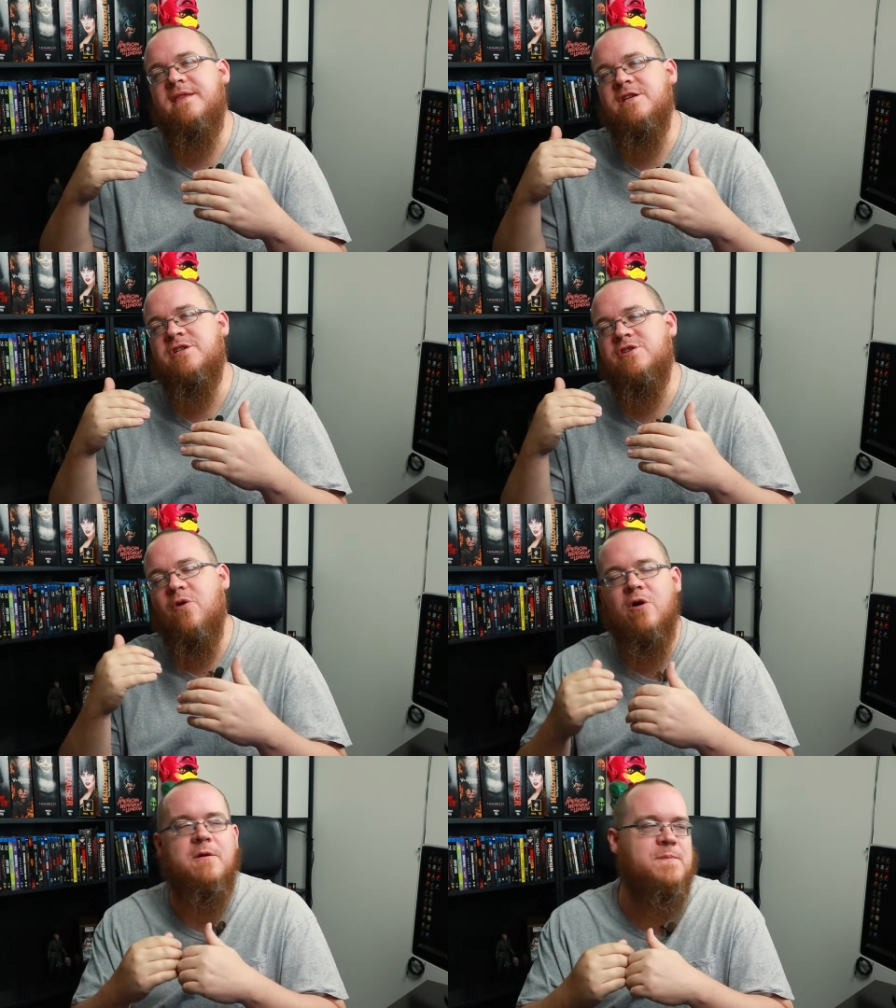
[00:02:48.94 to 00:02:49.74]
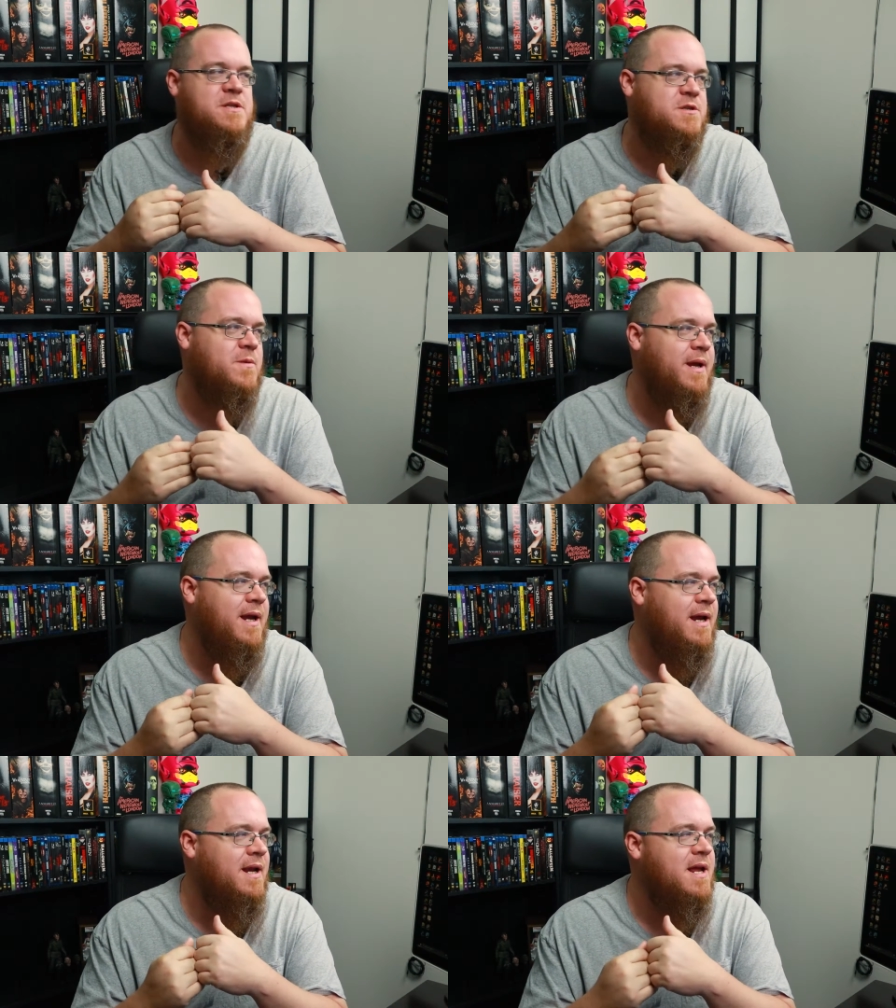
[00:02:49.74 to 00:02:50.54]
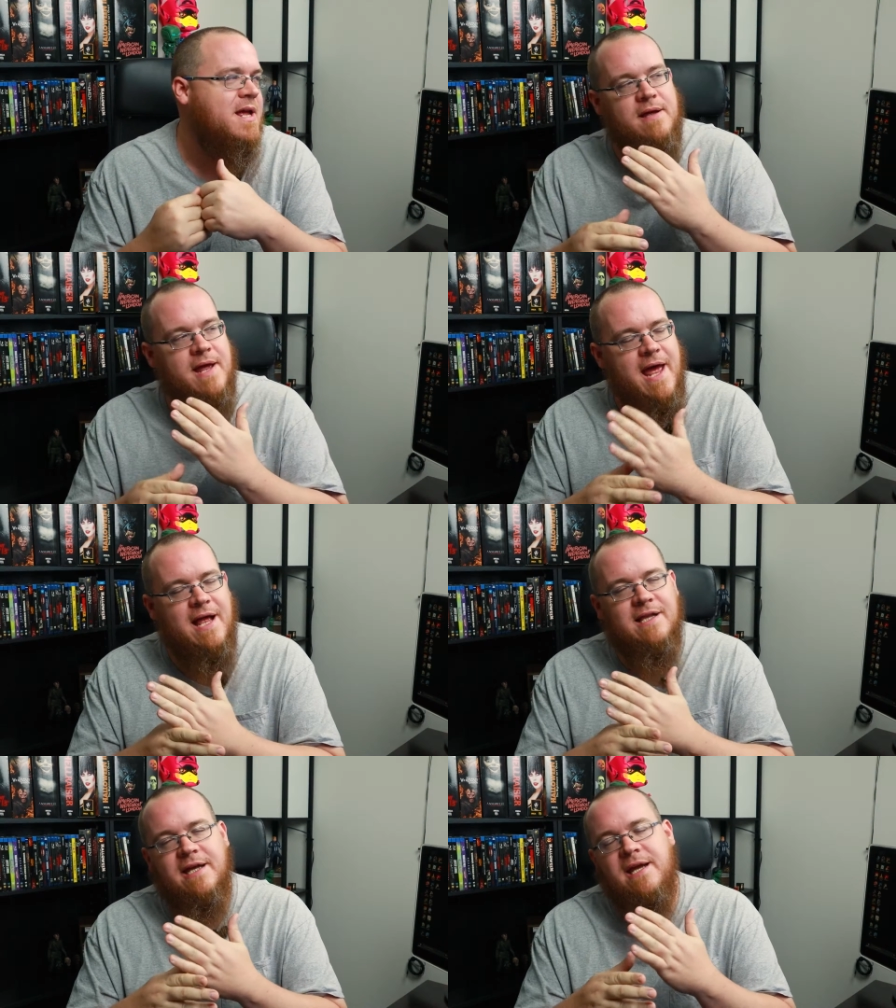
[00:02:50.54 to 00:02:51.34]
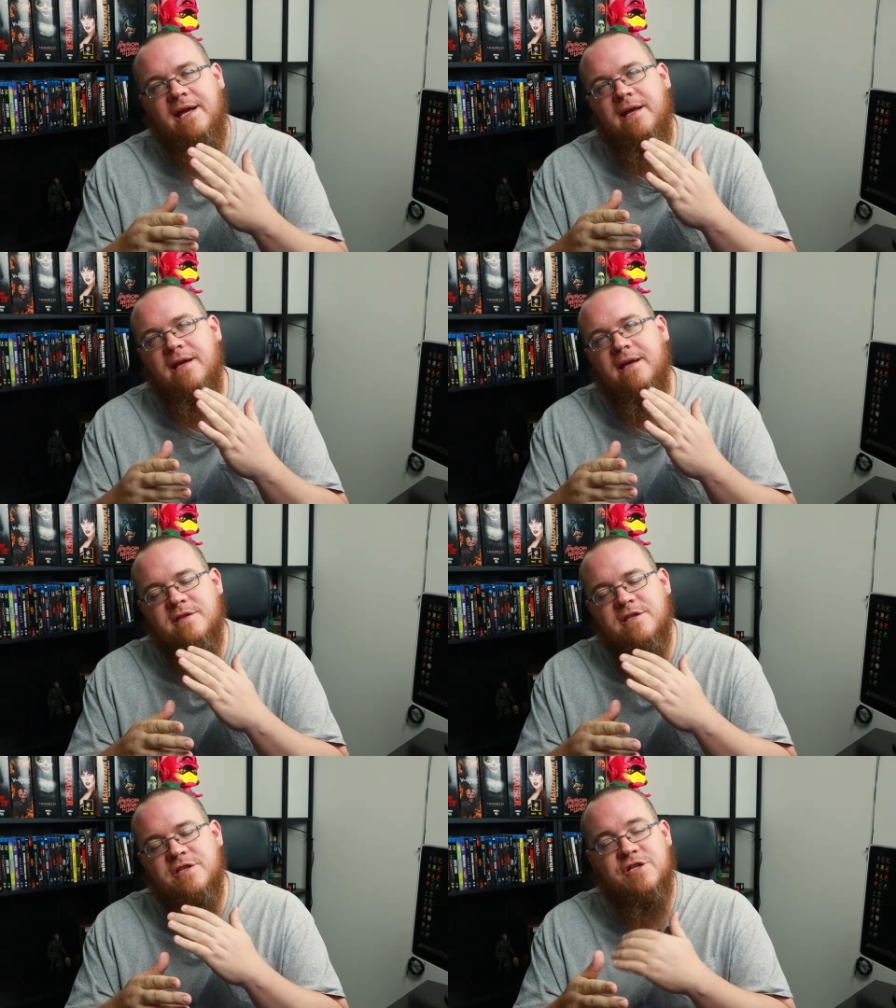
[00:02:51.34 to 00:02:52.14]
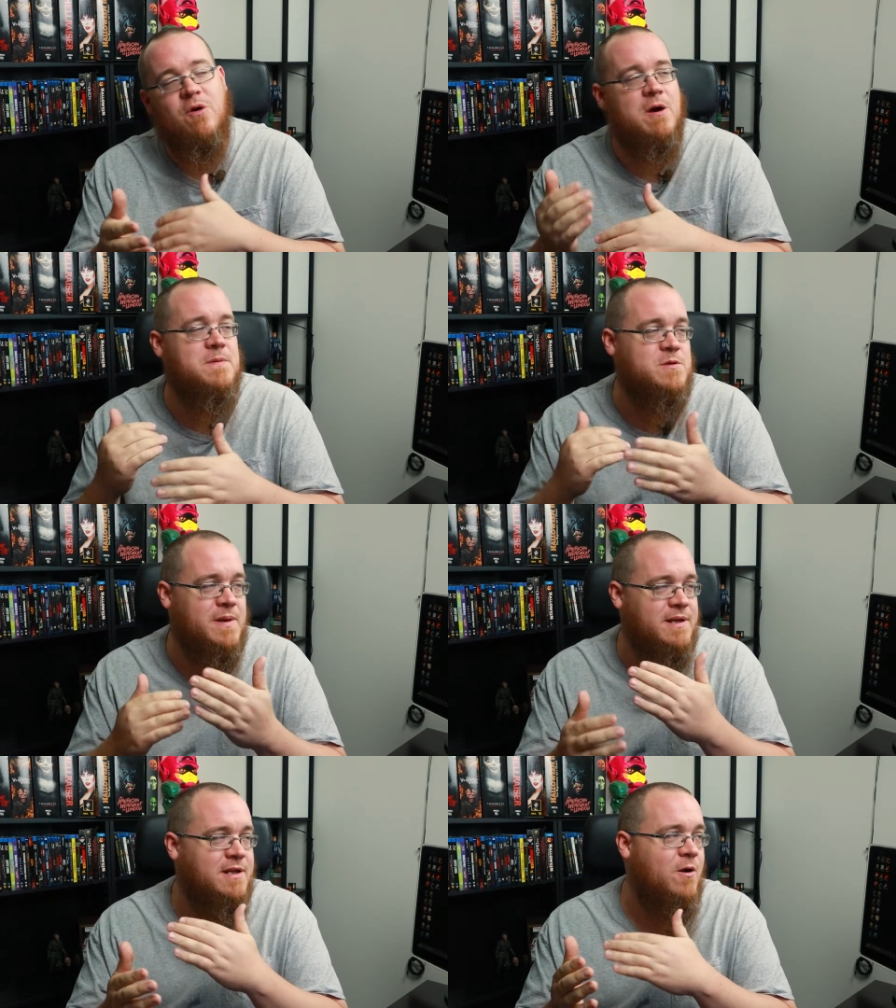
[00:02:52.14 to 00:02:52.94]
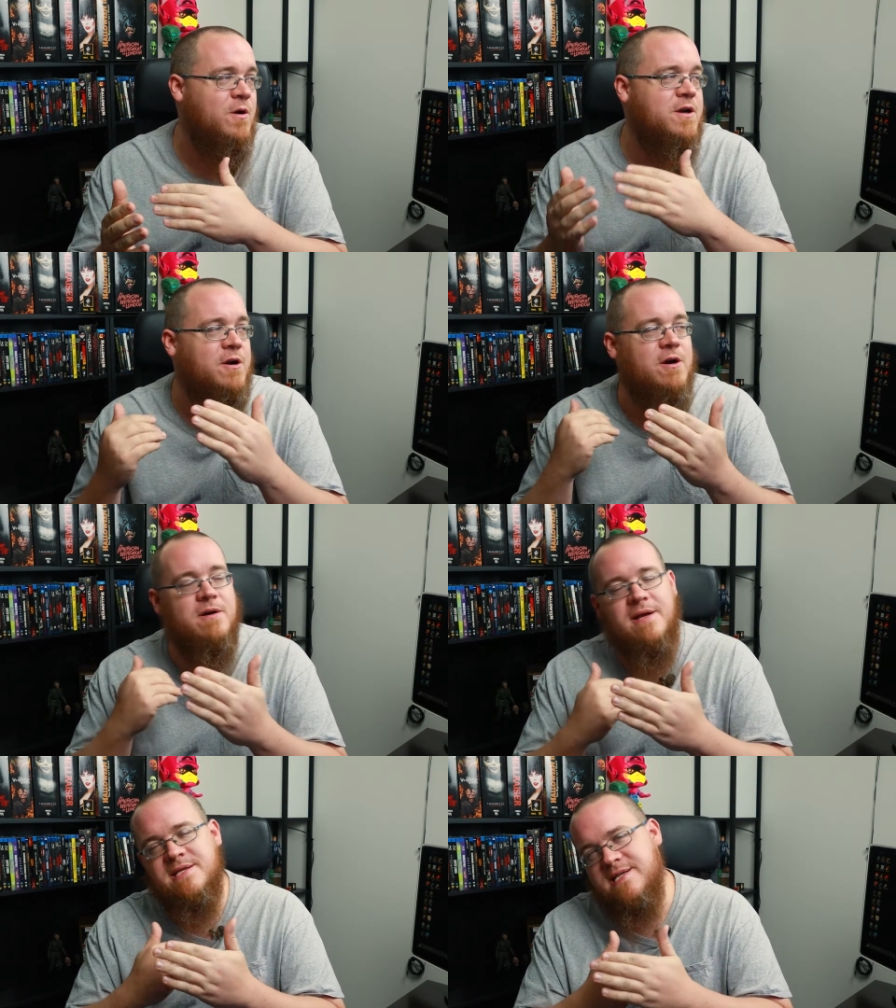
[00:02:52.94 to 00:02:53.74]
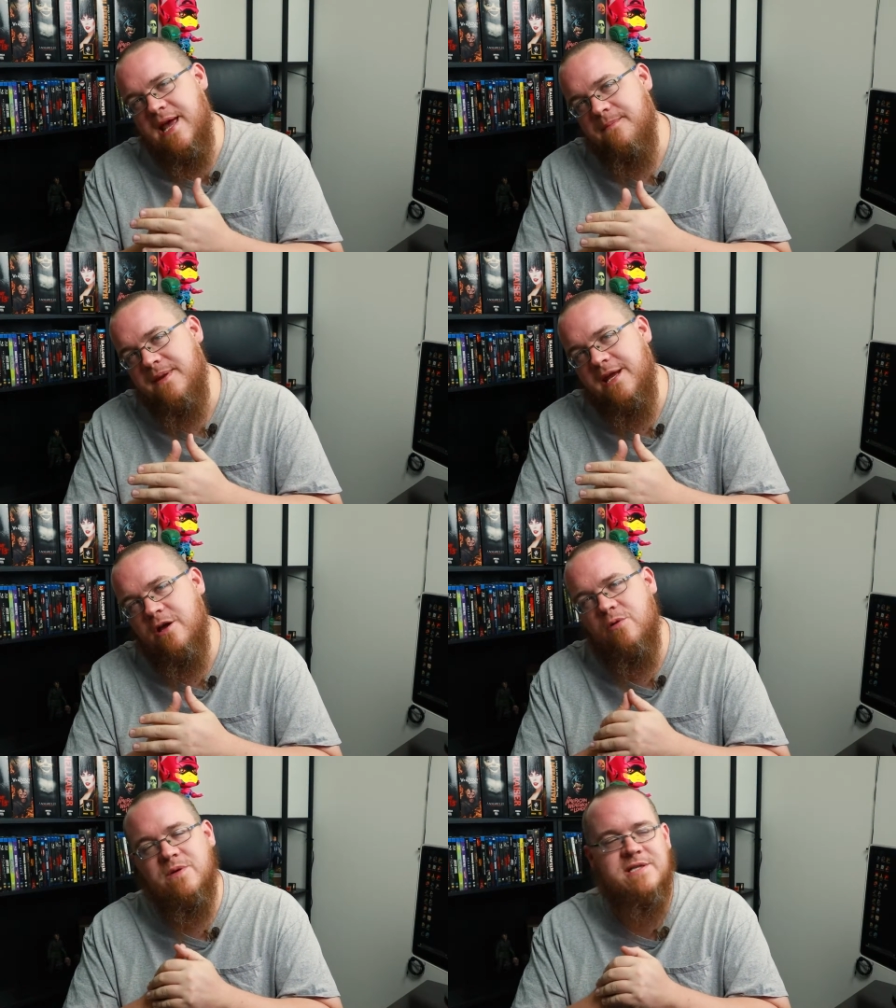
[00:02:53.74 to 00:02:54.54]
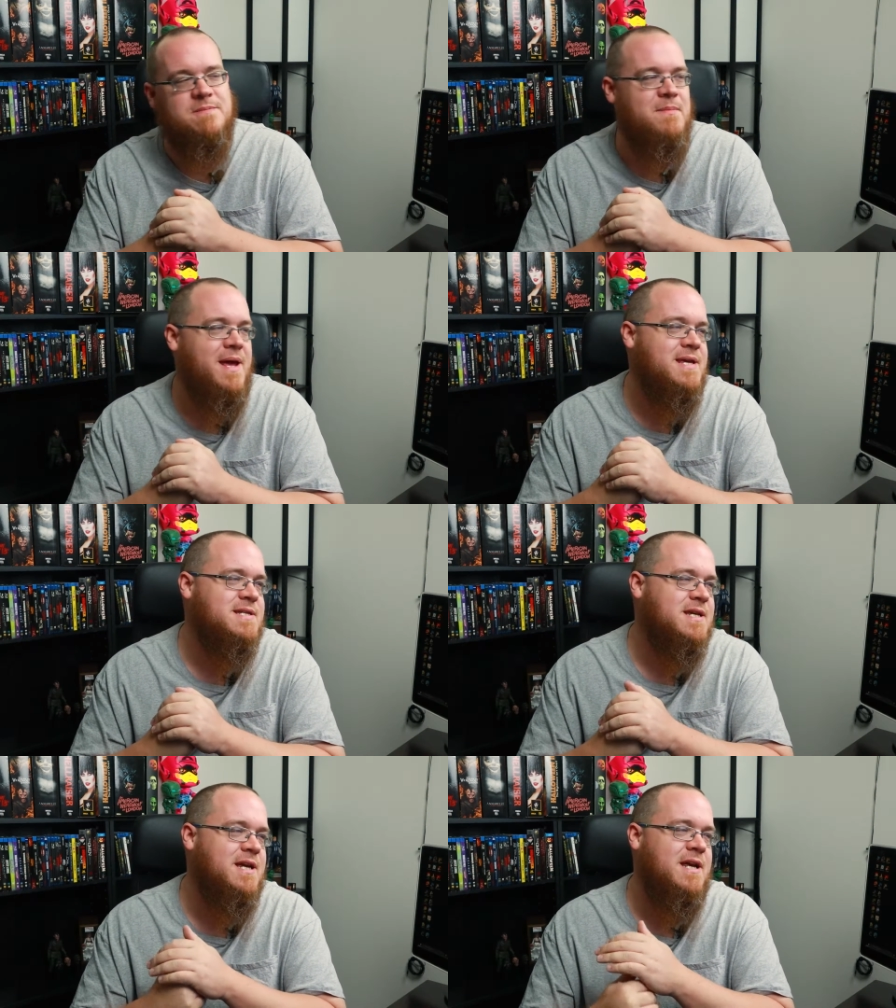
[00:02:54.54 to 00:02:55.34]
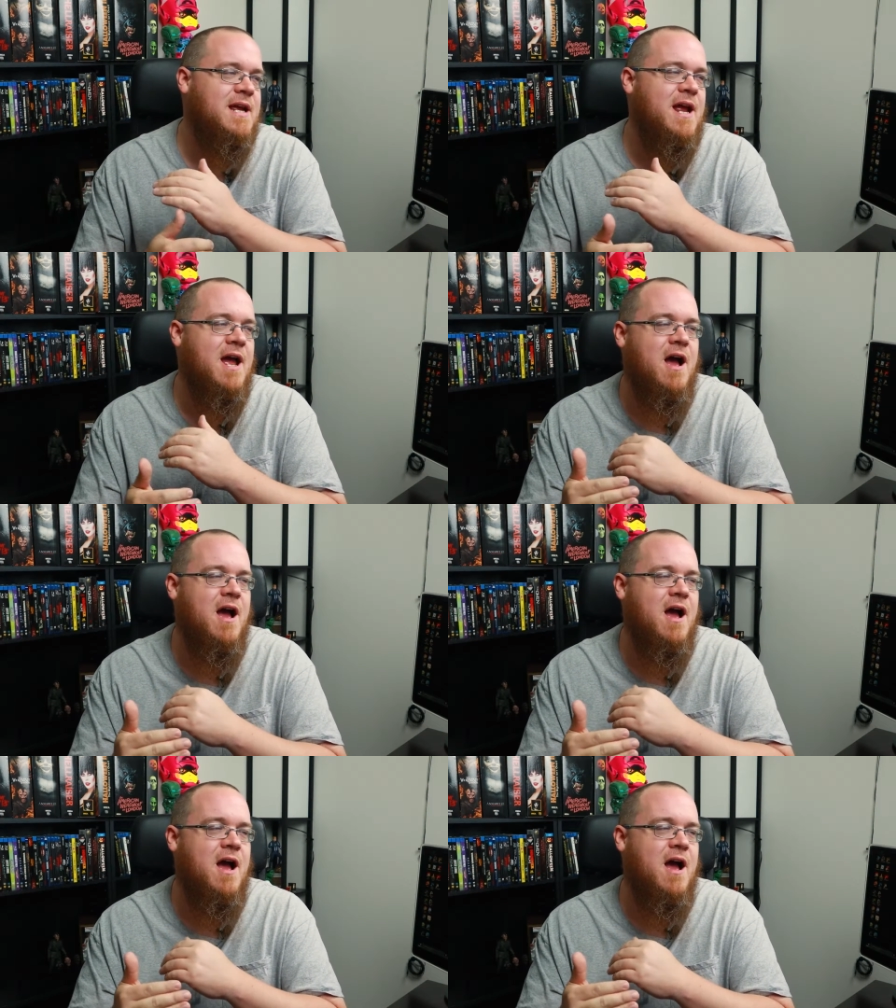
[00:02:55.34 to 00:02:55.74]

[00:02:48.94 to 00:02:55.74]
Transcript: the story between Ellie, the story between Laura Dern and Sam Neill was amazing.